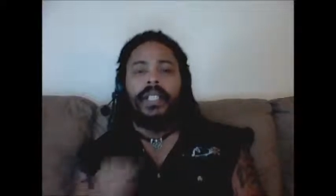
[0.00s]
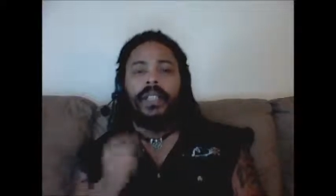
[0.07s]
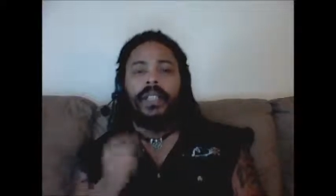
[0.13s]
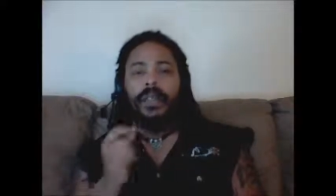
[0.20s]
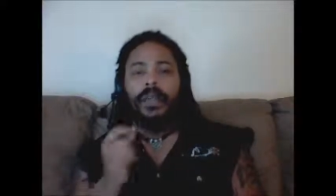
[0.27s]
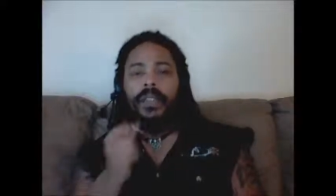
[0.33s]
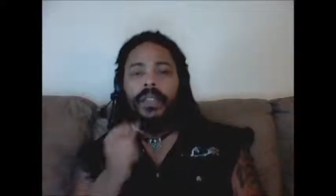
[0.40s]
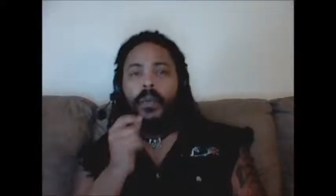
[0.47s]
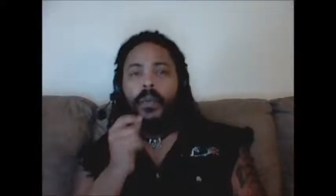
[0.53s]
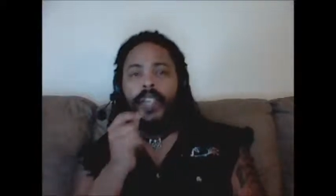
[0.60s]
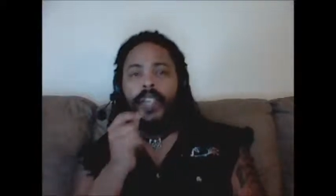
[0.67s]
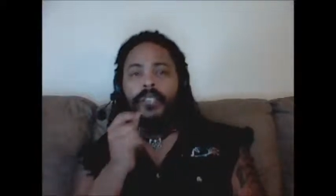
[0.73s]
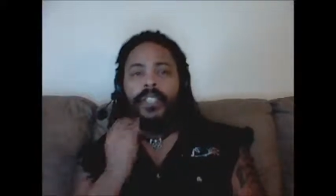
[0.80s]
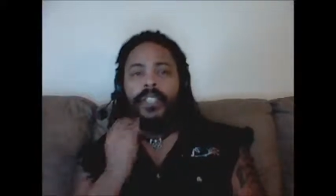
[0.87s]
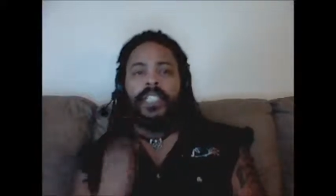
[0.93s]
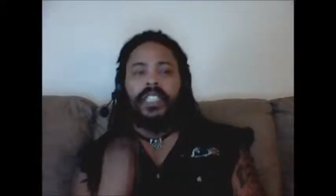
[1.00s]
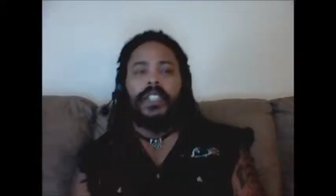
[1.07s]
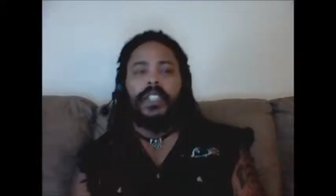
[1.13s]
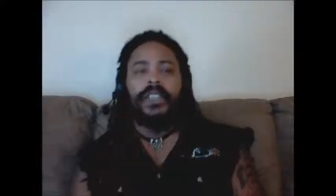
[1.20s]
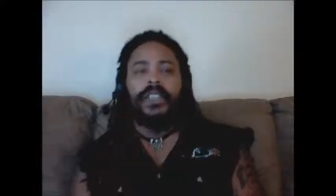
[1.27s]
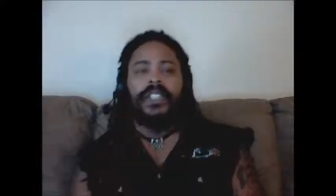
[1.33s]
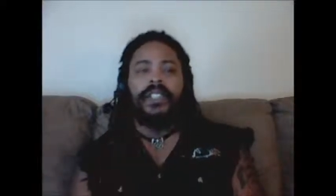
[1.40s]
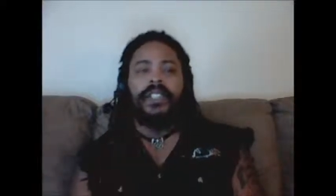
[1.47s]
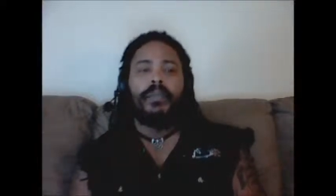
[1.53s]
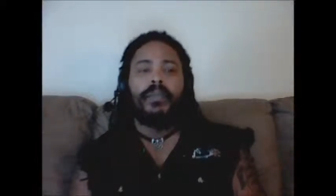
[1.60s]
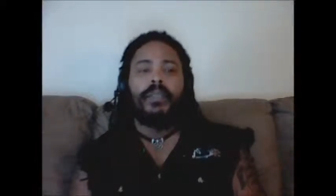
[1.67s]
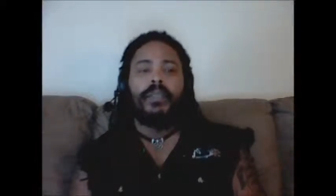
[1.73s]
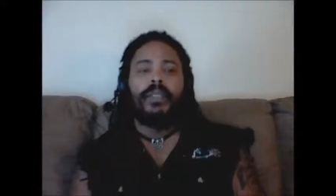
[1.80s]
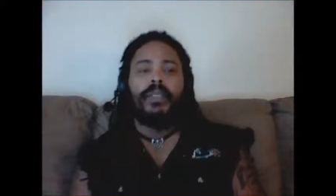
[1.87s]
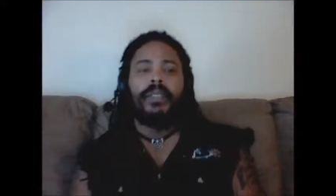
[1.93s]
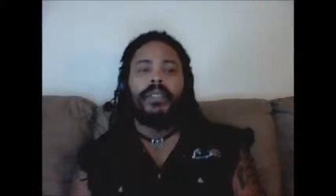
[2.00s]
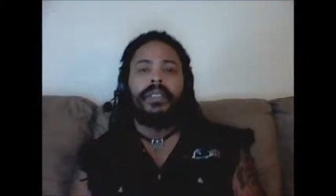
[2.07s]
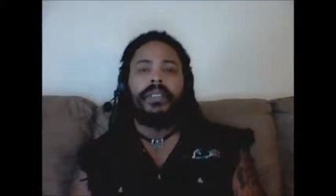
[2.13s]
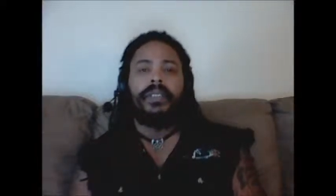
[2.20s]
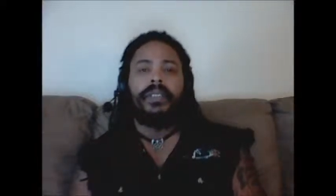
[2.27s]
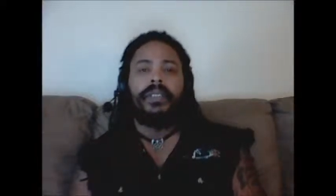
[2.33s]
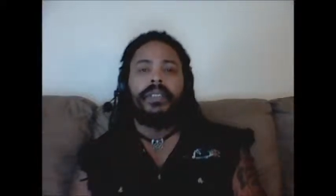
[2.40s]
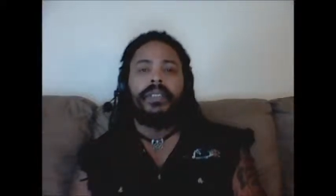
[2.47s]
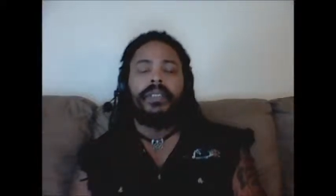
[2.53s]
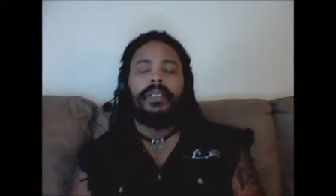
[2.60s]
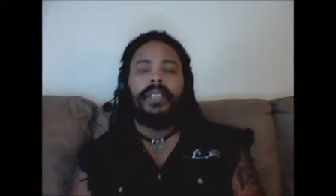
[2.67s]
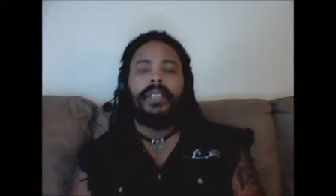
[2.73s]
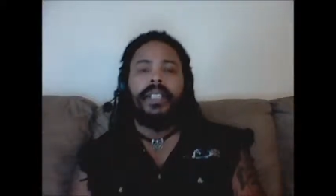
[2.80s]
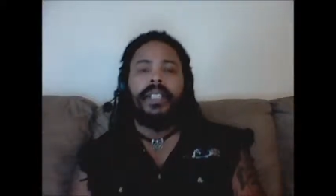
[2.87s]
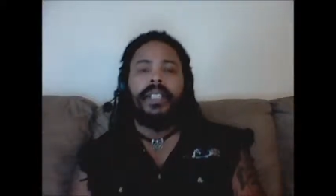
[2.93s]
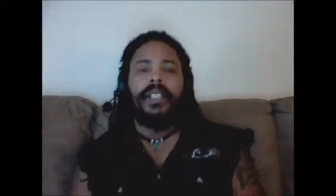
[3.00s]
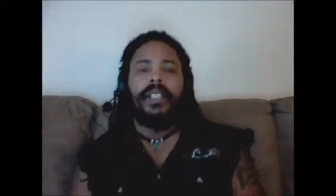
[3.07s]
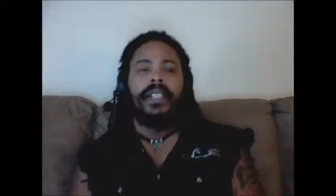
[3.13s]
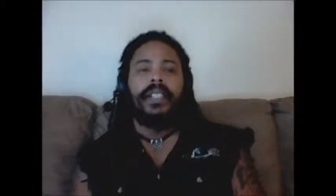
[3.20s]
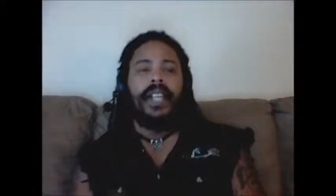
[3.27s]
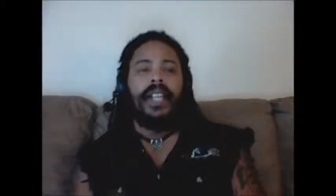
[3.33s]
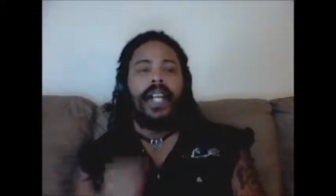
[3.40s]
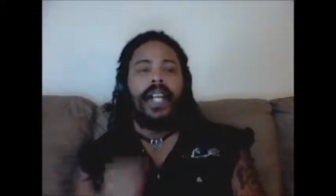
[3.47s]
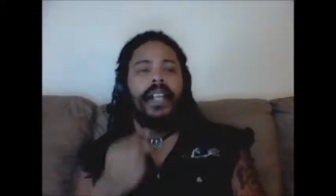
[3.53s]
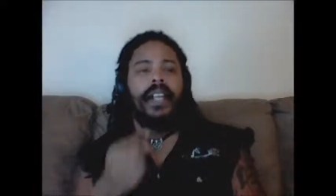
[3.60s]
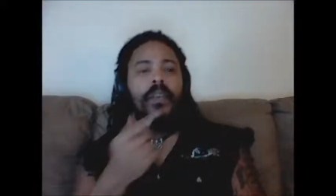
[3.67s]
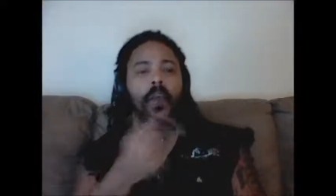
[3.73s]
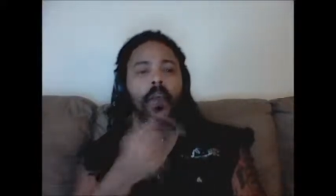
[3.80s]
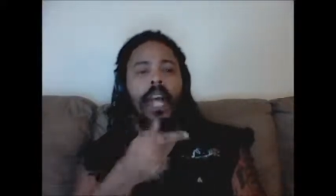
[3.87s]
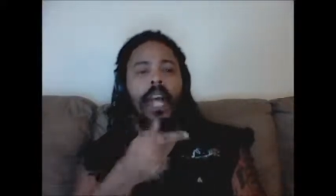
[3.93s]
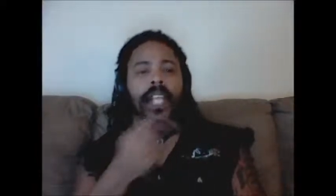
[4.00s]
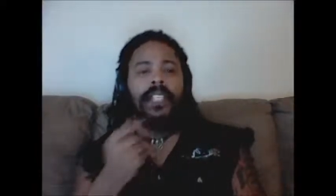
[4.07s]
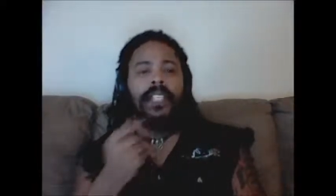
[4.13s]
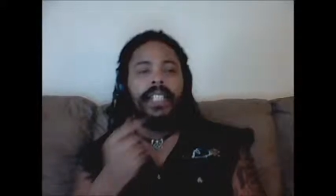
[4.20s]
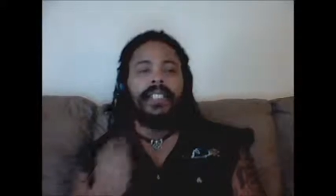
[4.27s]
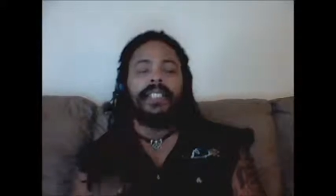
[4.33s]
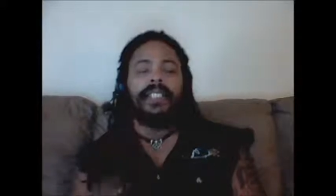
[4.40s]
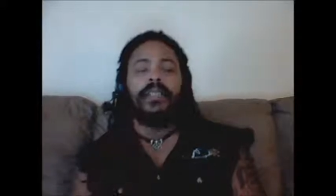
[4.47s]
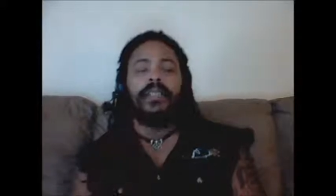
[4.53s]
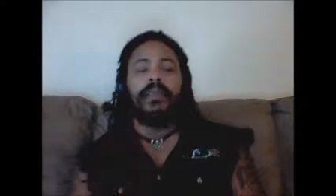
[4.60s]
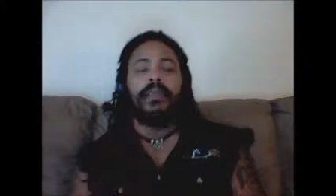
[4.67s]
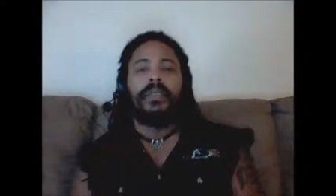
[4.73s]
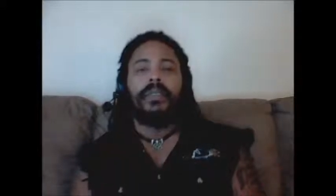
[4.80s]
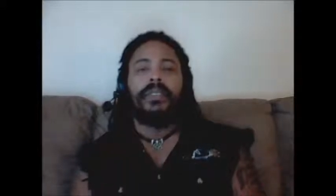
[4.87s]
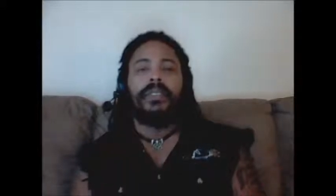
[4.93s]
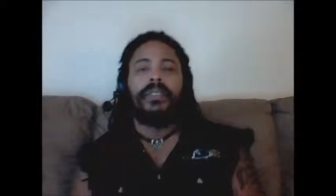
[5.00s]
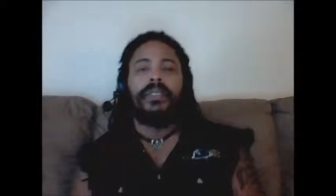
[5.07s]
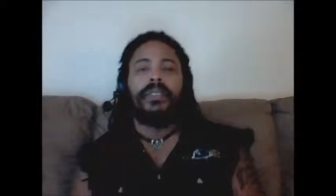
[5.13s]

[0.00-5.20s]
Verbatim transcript: the wafer itself is a symbol. The wine is a symbol.